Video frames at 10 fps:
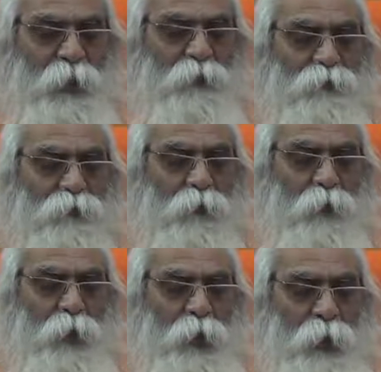also,
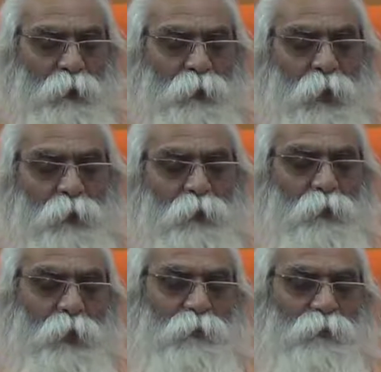and then you
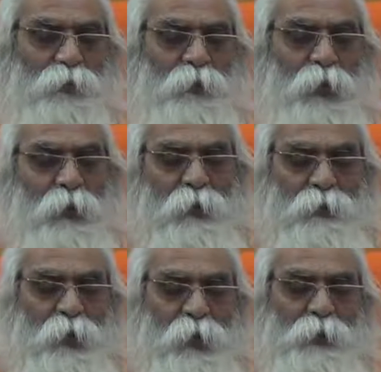can see the
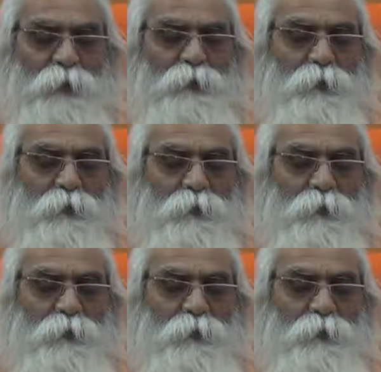karta also.